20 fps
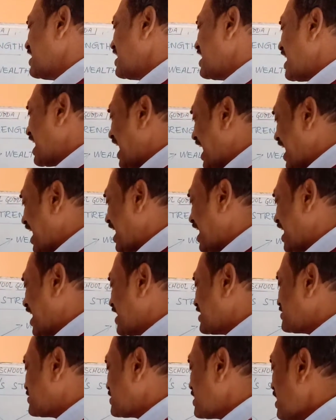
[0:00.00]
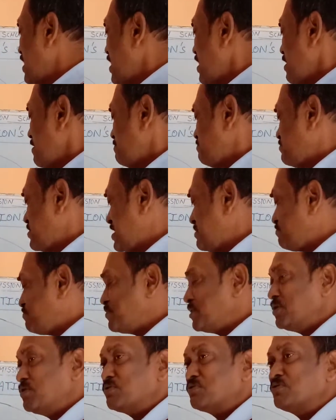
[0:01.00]
And
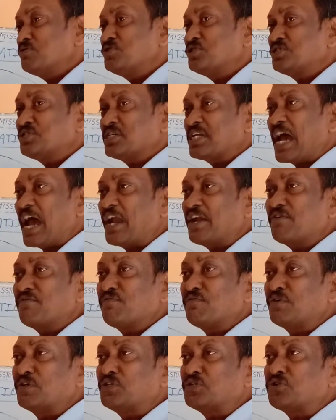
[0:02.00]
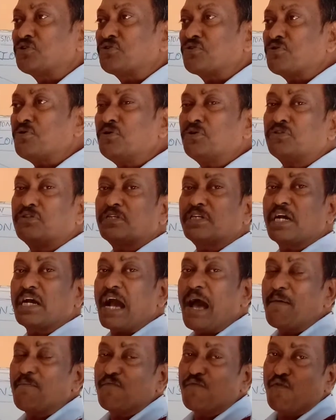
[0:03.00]
people who stand for truth
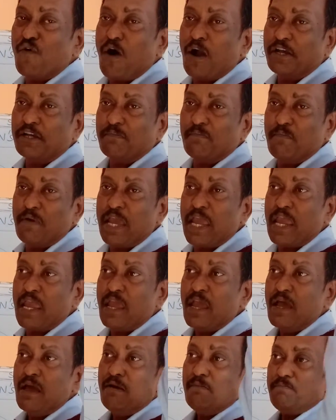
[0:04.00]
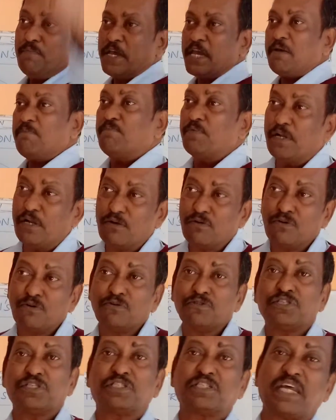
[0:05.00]
come what may. People who
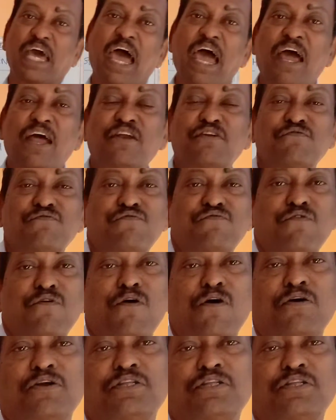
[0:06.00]
stand for